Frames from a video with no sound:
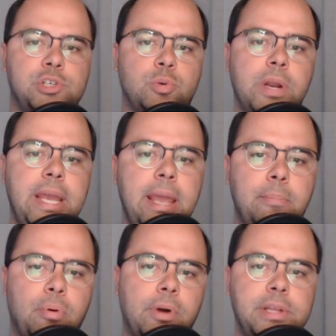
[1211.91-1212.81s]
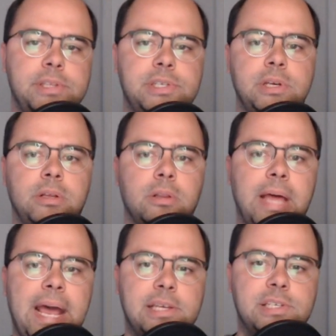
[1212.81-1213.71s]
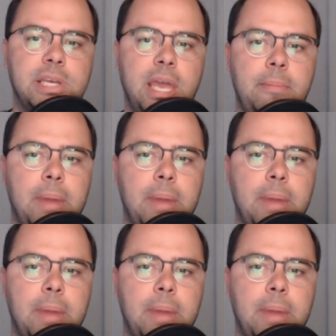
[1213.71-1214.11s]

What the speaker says: 28 points last game